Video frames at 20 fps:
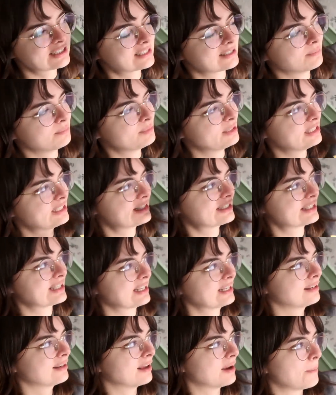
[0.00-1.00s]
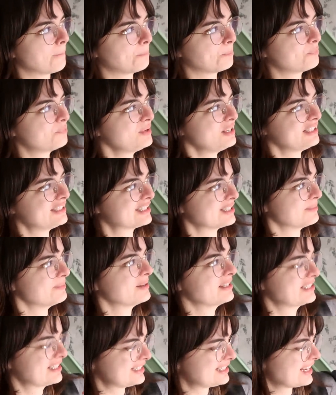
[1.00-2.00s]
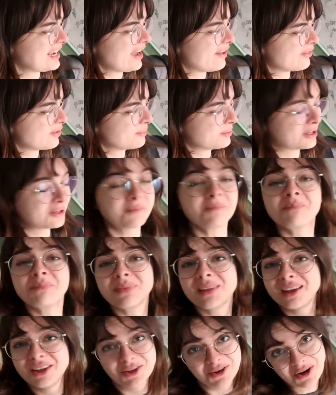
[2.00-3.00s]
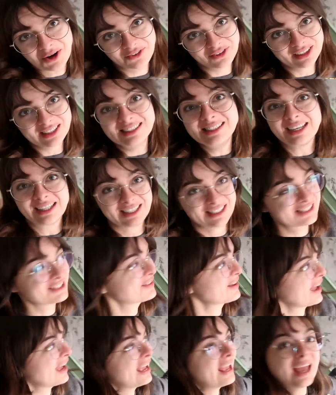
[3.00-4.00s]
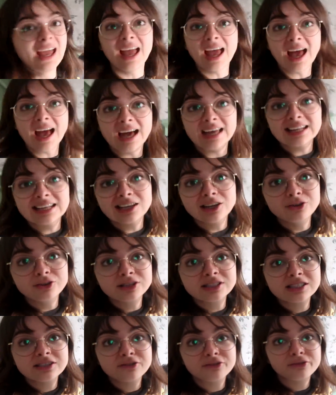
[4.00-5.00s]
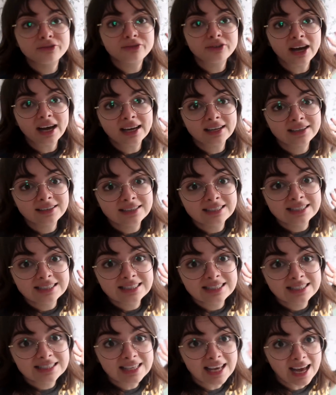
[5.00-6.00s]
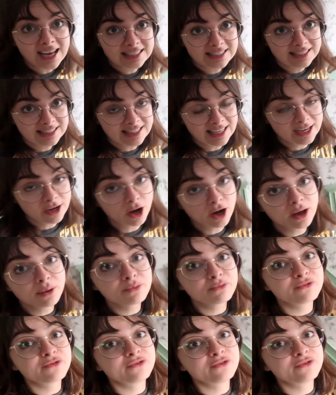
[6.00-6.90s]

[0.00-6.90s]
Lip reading: some bits and then piece some bits together, but you can't really tell, it's okay. And it looks fantastic. I am